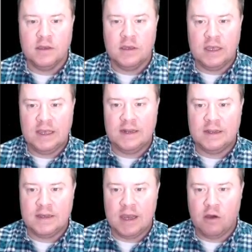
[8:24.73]
and
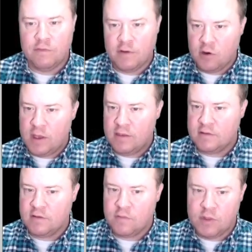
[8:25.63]
how far away this
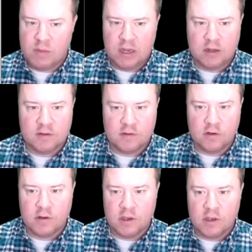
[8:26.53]
is from the mean?
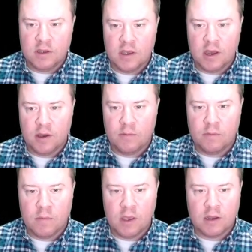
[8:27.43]
So,
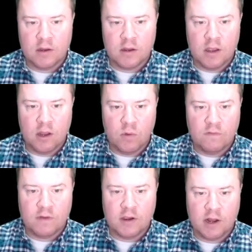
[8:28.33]
and we
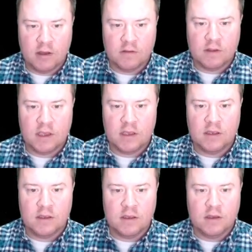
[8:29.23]
figured out the
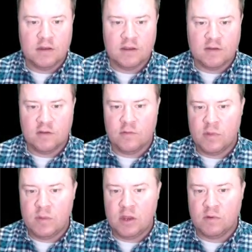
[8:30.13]
distance from the
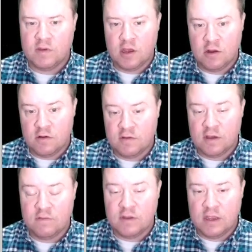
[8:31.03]
mean was
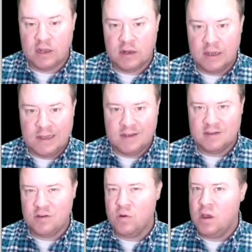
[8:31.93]
117.
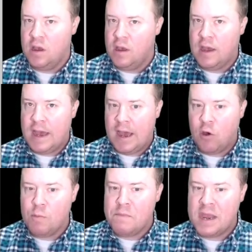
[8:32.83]
So how
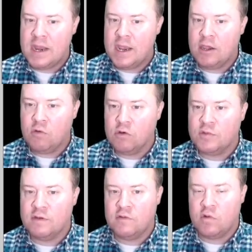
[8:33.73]
many groups
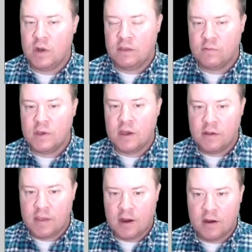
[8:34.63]
of 23 are
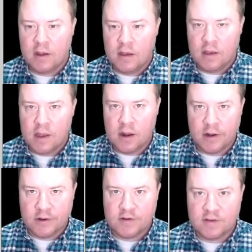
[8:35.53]
there in
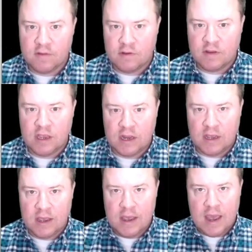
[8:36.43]
117?
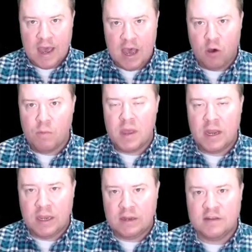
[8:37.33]
How
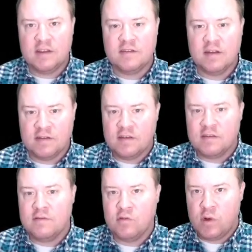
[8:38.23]
many distances
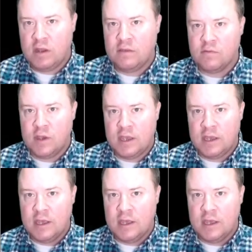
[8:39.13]
of 23